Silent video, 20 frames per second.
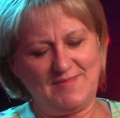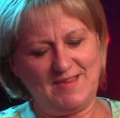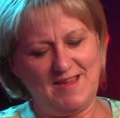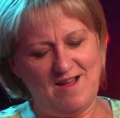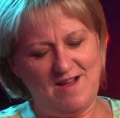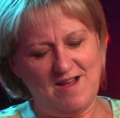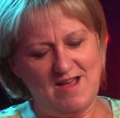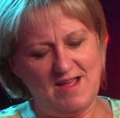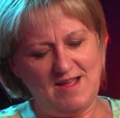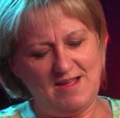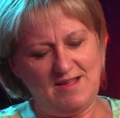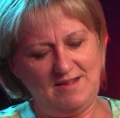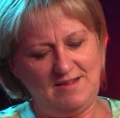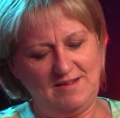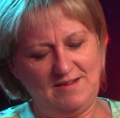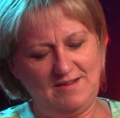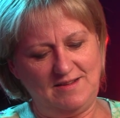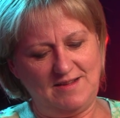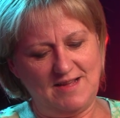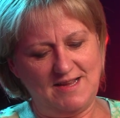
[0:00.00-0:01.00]
I
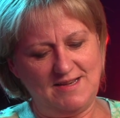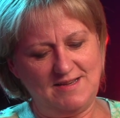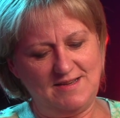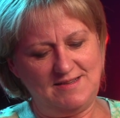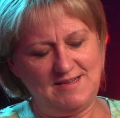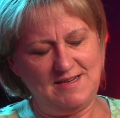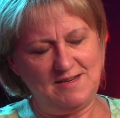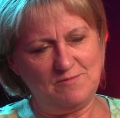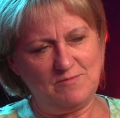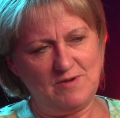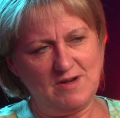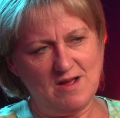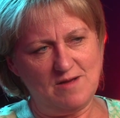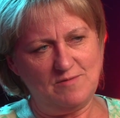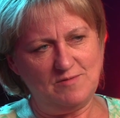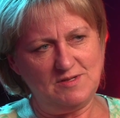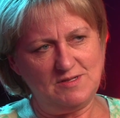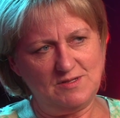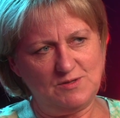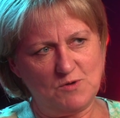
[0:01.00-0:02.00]
did it when I
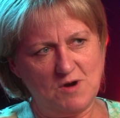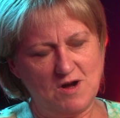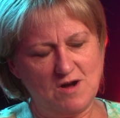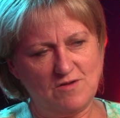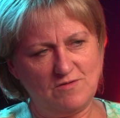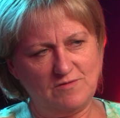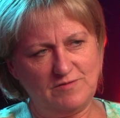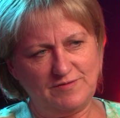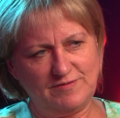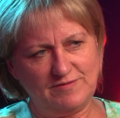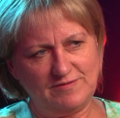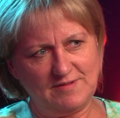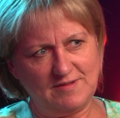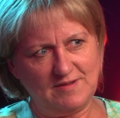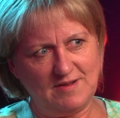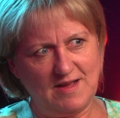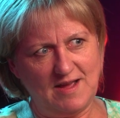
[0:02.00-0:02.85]
was 12